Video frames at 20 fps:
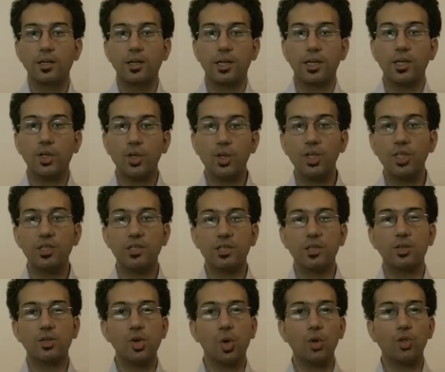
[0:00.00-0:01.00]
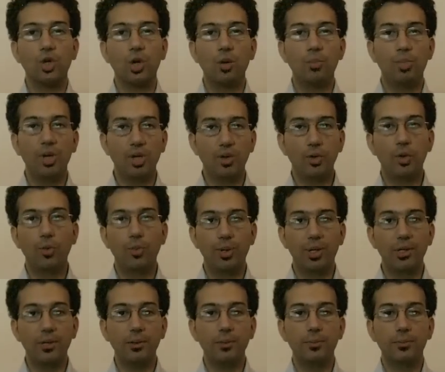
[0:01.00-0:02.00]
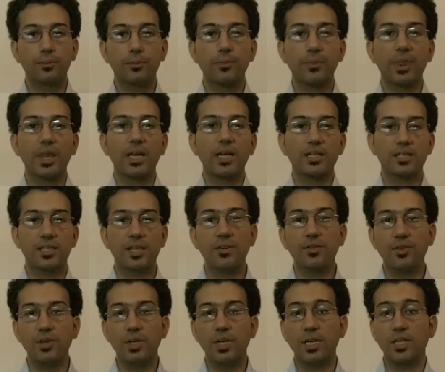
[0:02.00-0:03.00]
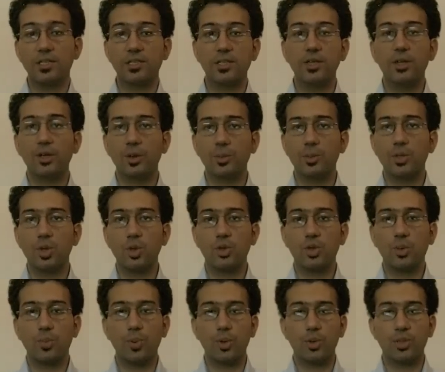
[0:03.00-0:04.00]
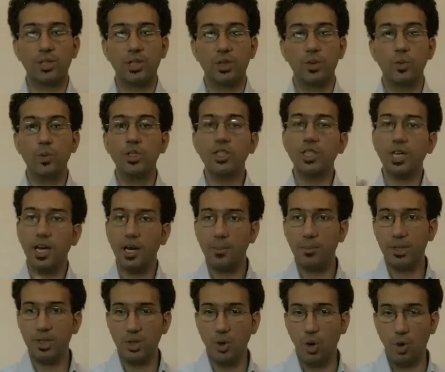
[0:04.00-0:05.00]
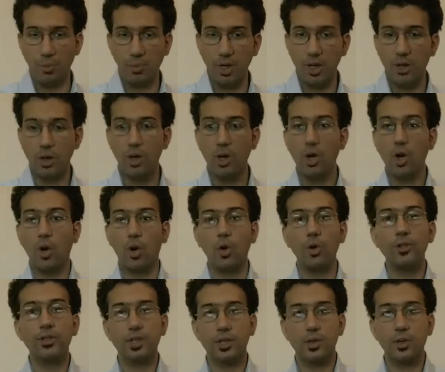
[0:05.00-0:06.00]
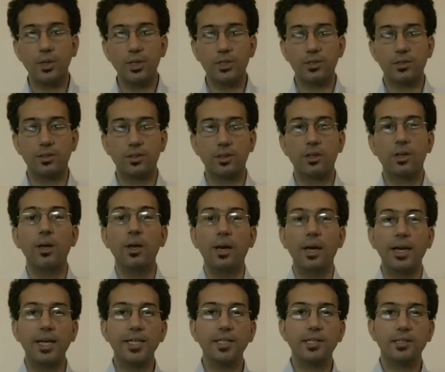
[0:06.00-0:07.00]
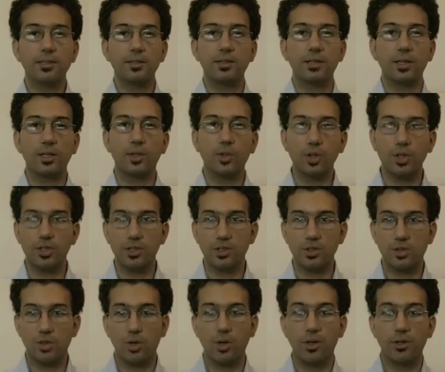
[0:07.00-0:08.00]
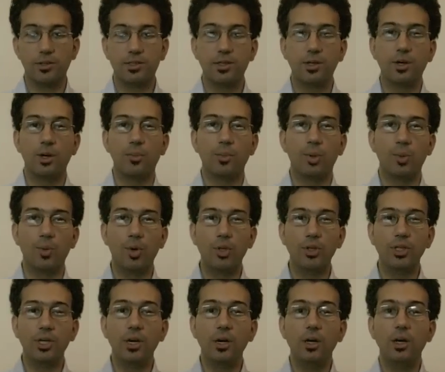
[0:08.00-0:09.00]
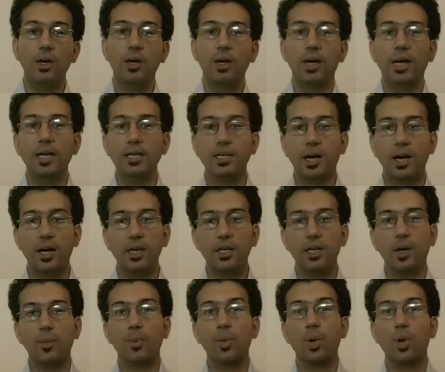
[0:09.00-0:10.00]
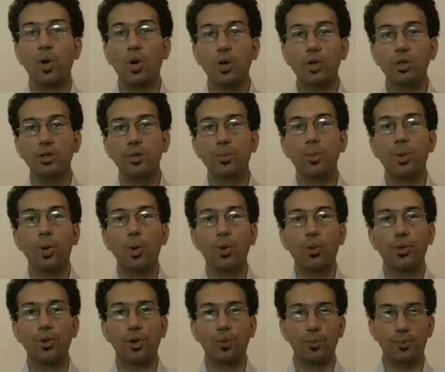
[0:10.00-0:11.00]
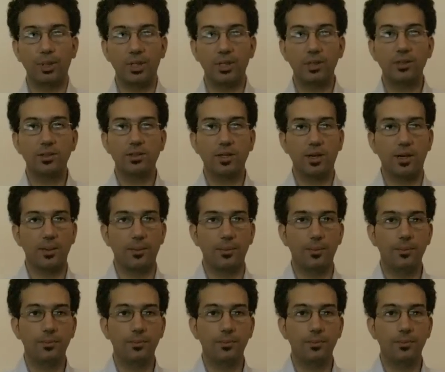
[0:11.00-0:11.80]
increase in total bilirubin, 7 a serum total protein which can be normal or decreased, 8 increase in serum ammonia, and 9. A prolonged prothrombin time.